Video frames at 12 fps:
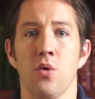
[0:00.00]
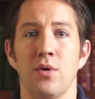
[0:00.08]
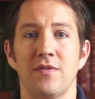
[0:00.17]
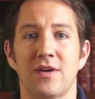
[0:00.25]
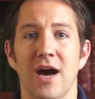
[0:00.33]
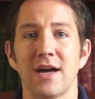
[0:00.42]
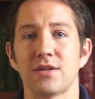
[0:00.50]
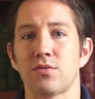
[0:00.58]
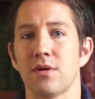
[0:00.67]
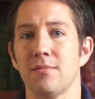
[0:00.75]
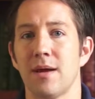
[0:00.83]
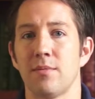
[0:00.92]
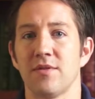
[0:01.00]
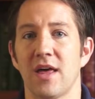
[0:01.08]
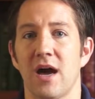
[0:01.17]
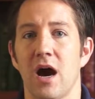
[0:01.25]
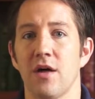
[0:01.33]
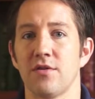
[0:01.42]
We've got to remember
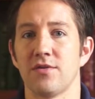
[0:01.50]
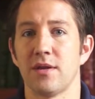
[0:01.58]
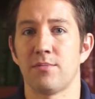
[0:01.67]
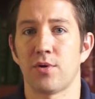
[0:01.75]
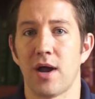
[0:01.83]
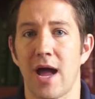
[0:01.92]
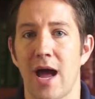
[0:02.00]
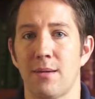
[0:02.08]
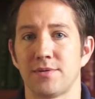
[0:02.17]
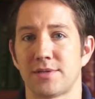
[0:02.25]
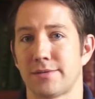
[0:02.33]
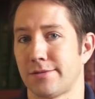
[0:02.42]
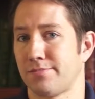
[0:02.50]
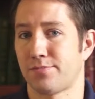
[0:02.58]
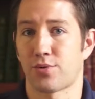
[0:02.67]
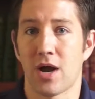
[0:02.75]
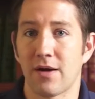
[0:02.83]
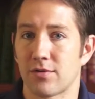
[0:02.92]
that other than perhaps
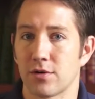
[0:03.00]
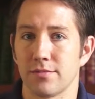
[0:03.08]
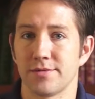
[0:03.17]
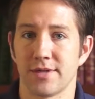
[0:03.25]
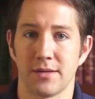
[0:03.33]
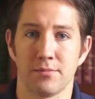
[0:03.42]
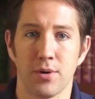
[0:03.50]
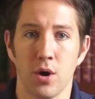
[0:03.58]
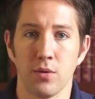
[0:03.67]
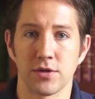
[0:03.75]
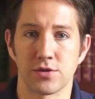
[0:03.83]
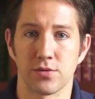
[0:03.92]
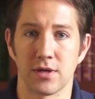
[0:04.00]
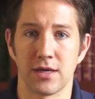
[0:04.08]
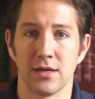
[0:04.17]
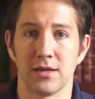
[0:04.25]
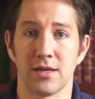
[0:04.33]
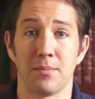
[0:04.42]
Proverbs and
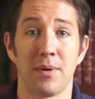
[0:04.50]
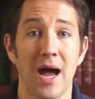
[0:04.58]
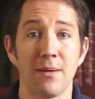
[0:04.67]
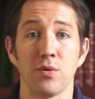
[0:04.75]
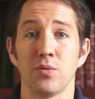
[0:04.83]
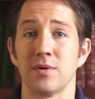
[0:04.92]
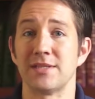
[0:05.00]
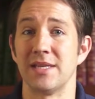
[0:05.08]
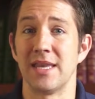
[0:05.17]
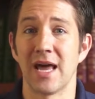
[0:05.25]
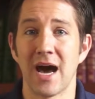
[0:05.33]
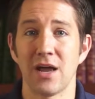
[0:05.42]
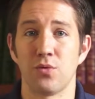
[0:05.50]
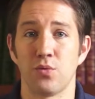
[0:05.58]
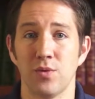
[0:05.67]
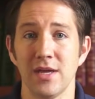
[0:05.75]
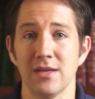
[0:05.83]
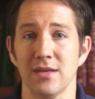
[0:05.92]
poetry, the Bible was not
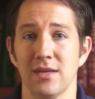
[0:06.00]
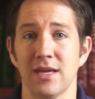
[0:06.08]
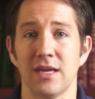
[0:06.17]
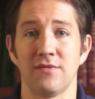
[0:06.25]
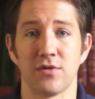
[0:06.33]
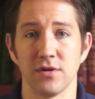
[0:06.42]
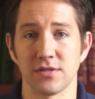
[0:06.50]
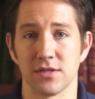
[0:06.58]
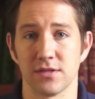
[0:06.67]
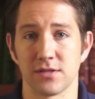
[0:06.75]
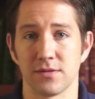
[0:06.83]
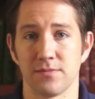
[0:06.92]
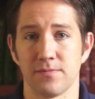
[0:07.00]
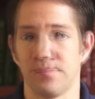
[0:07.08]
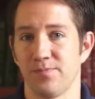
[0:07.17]
written in verses.